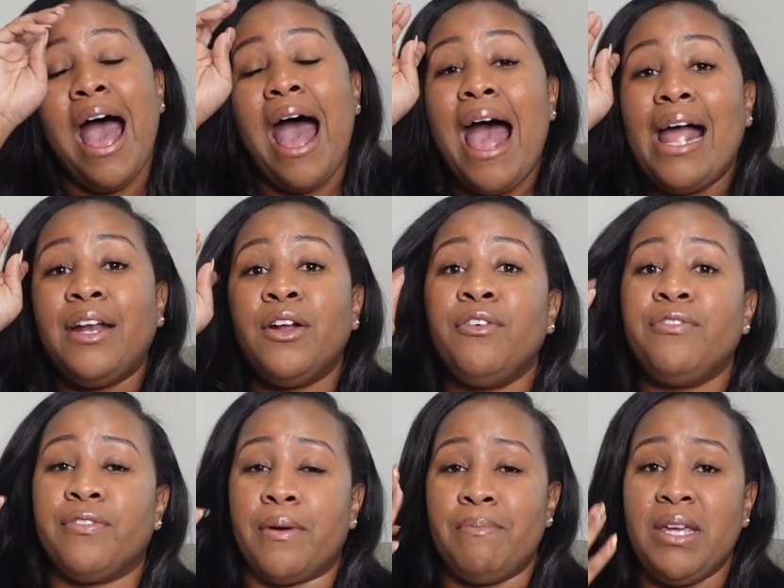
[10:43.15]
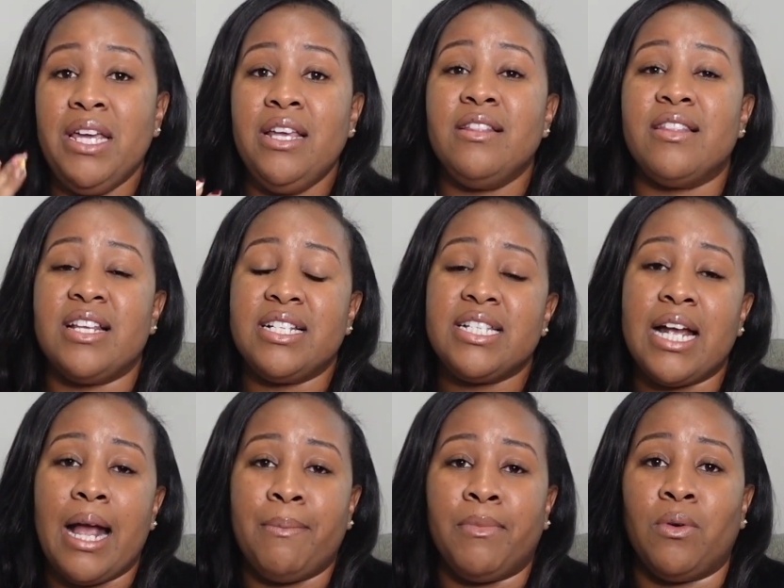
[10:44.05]
I know for me, this
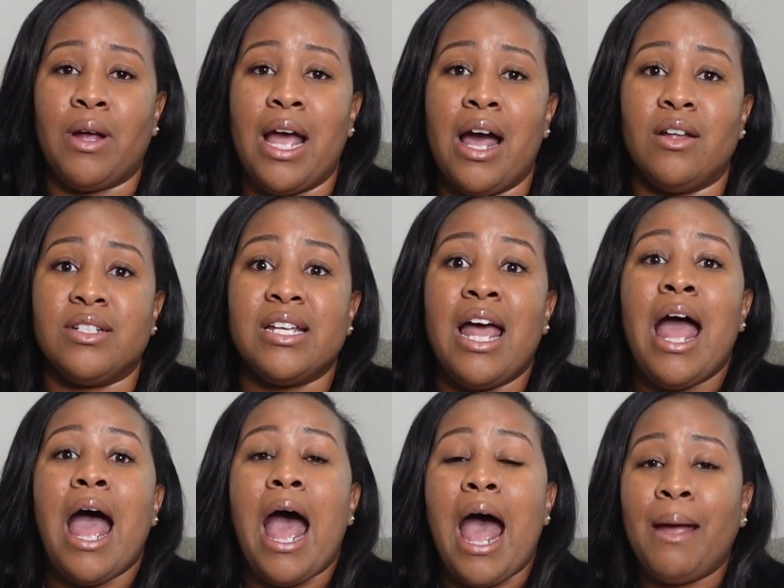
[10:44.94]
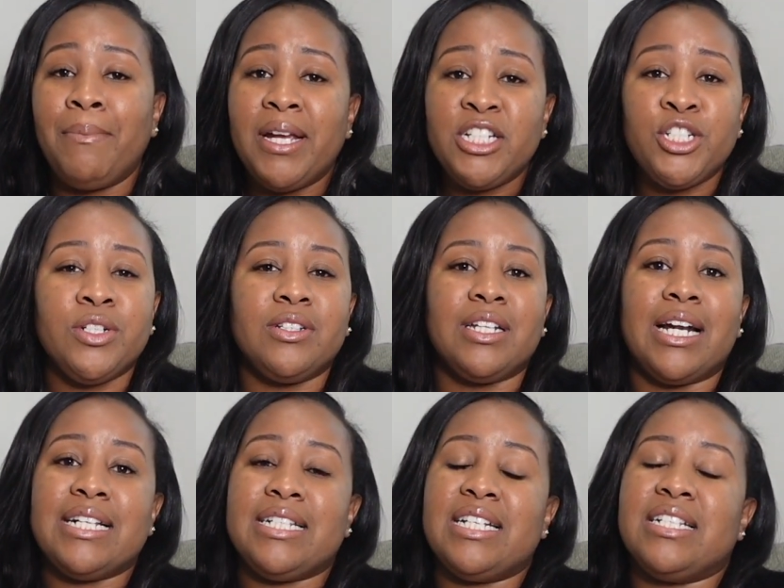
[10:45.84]
time around, I made sure that
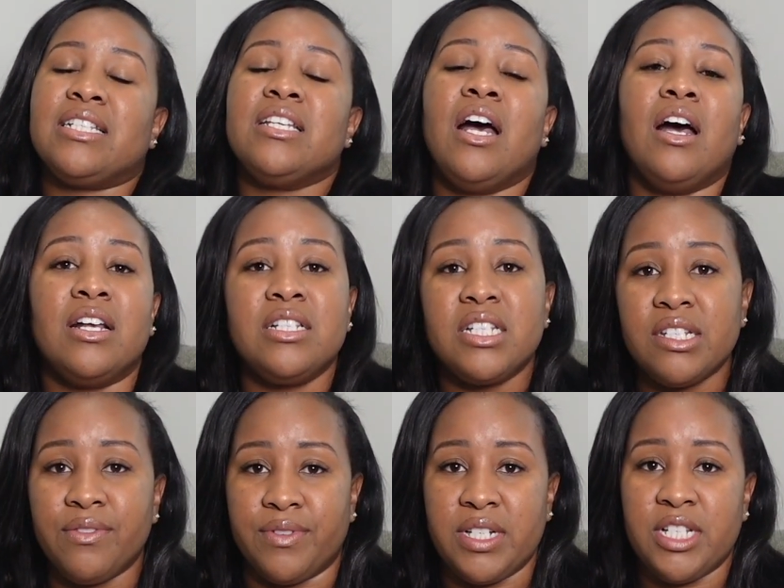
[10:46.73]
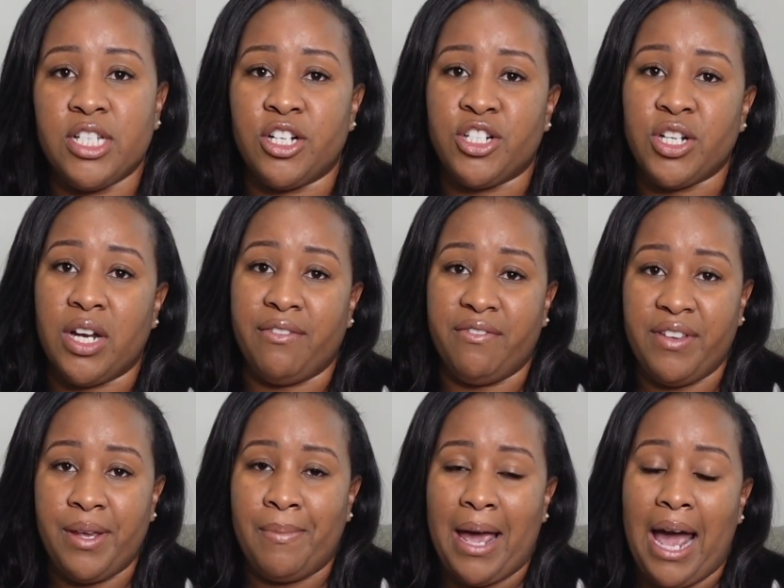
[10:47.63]
I did tons of research on a
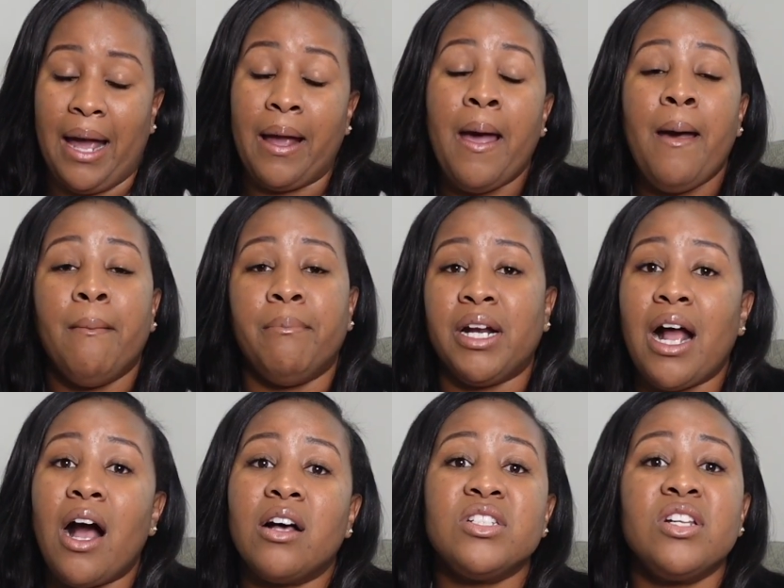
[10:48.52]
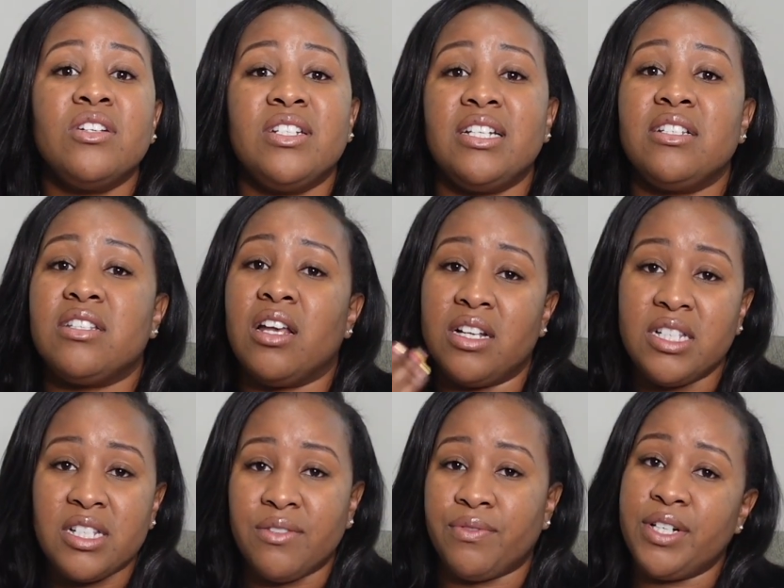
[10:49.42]
Vbac, but I also did
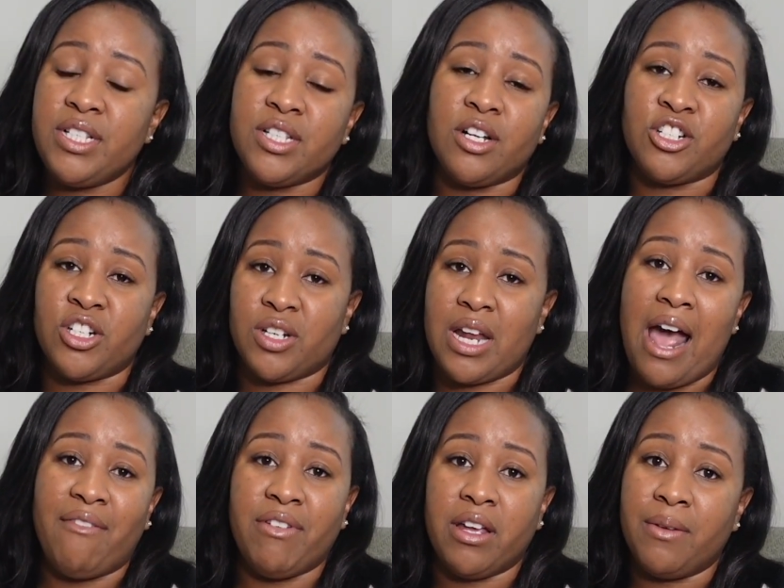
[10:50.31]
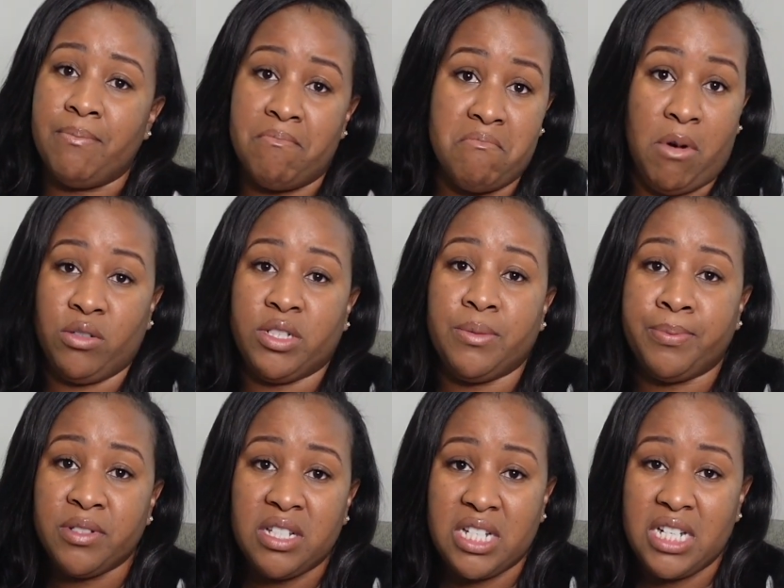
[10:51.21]
tons of research on having a
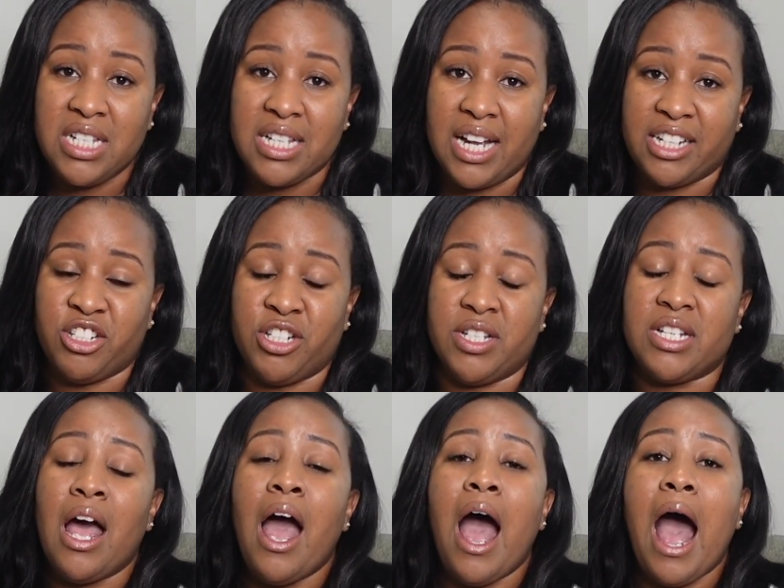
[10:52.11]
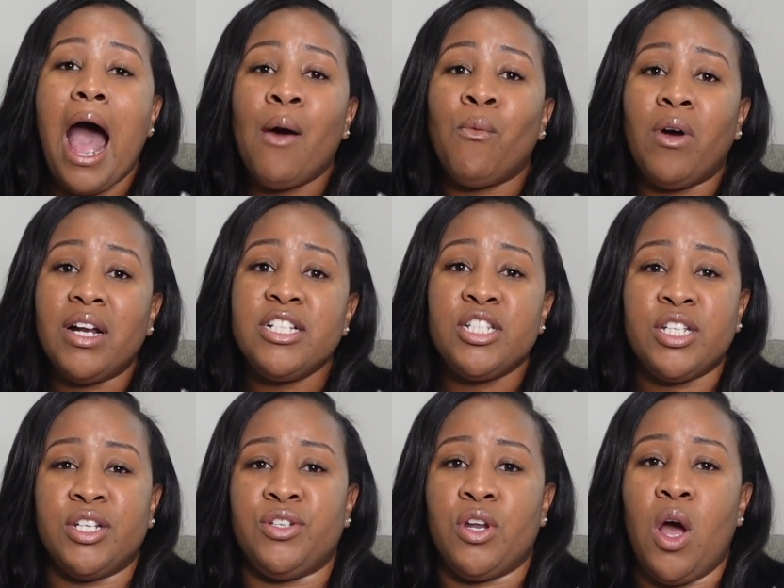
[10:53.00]
multiple C-sections. I wanted
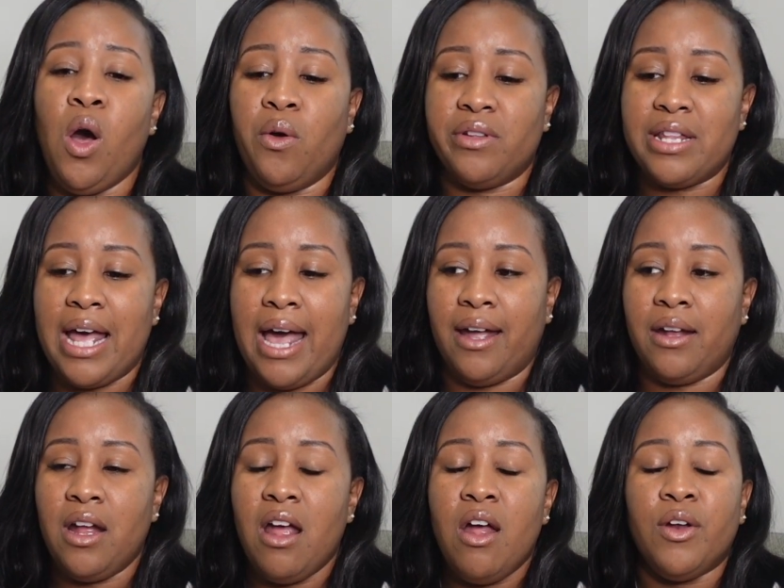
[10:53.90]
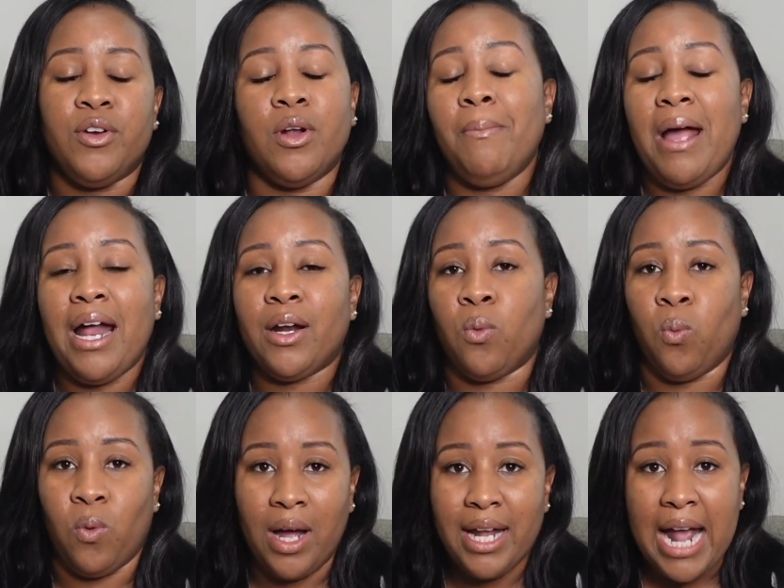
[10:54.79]
to know that no matter
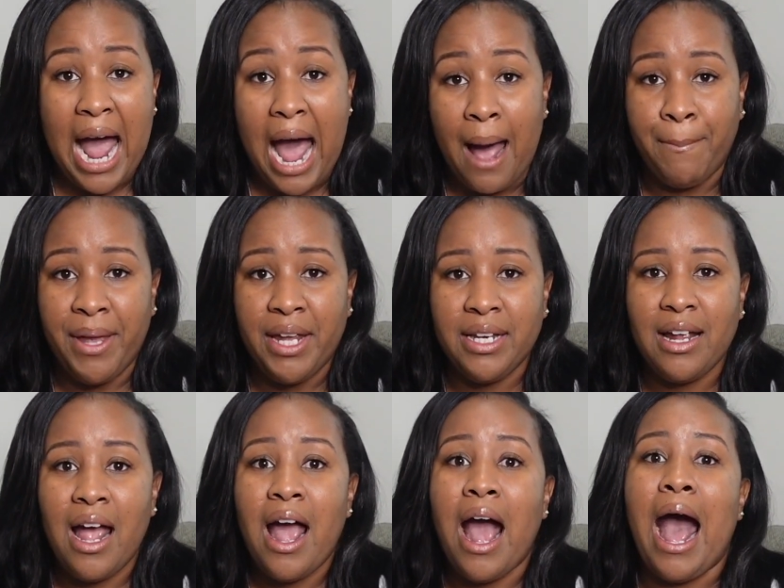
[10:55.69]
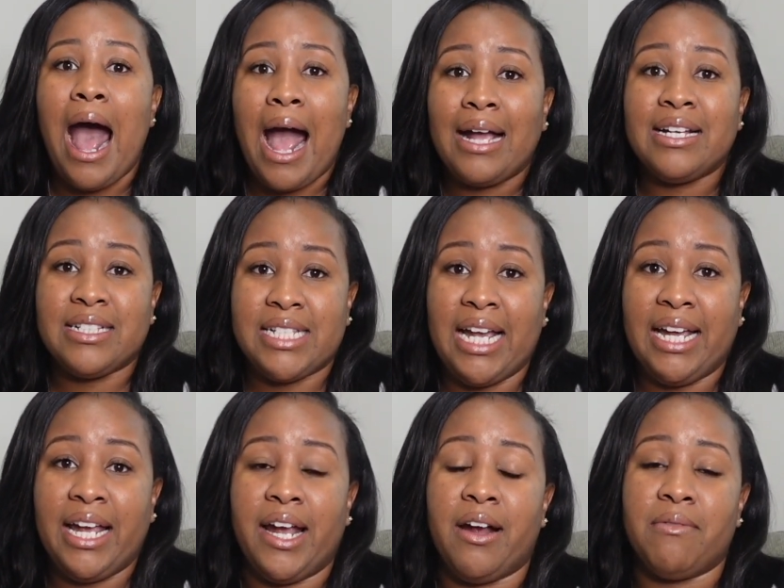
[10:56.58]
what happened, I could
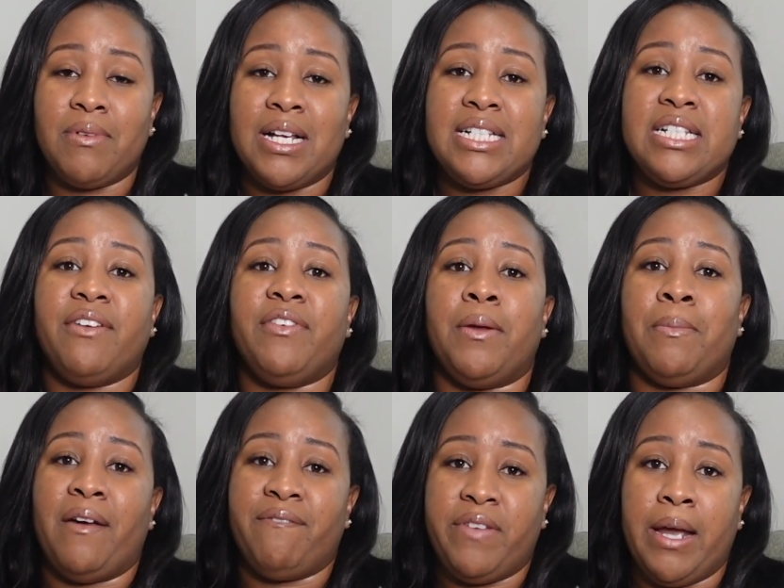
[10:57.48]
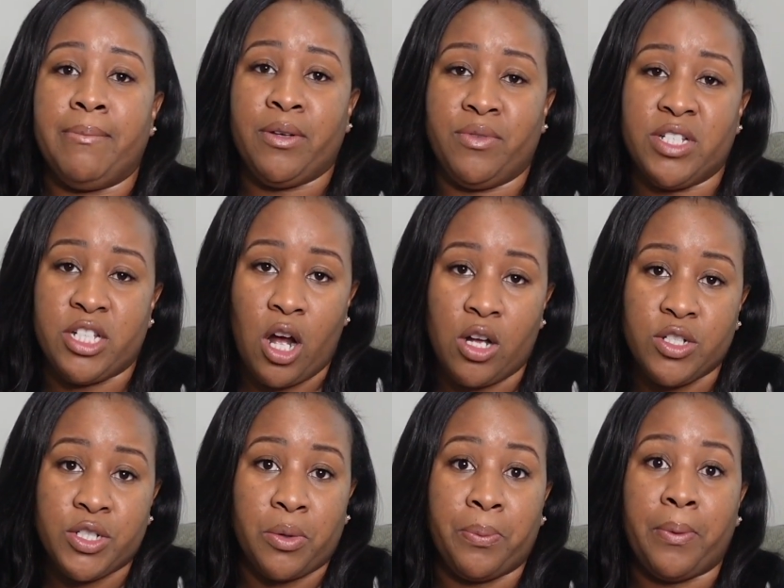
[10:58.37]
take care of myself, and my family was
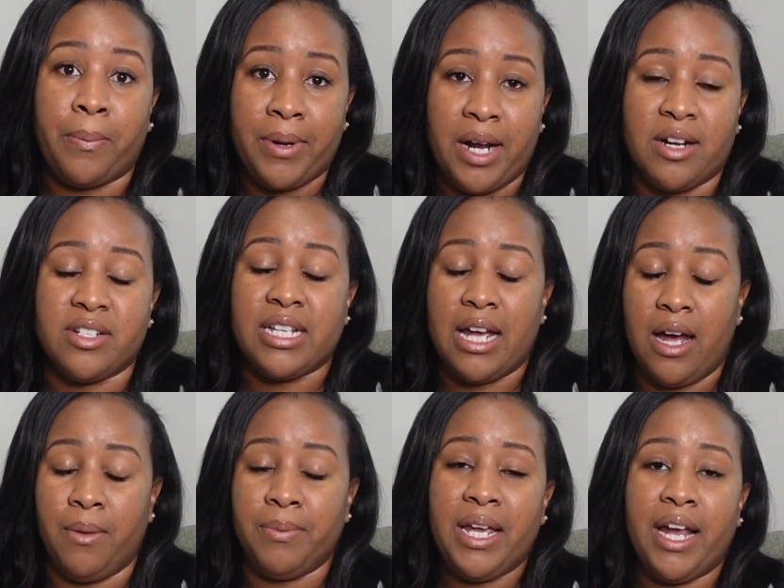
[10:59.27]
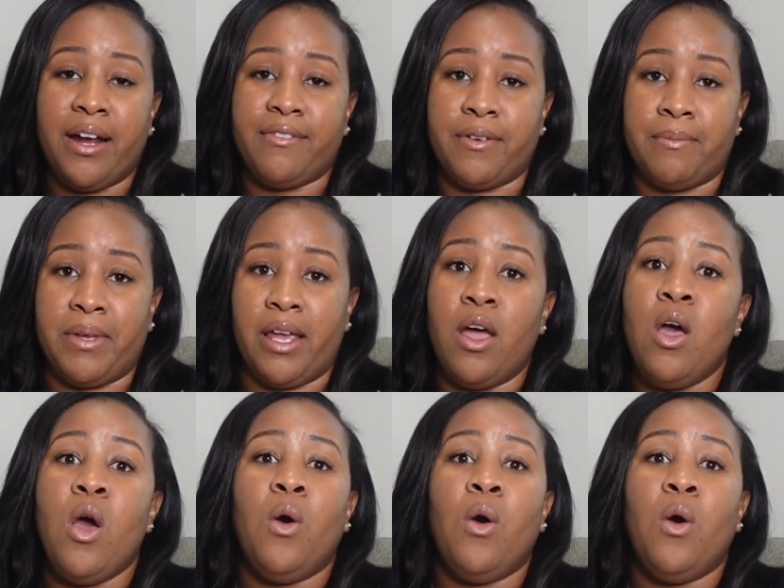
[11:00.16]
also prepared to help care for me.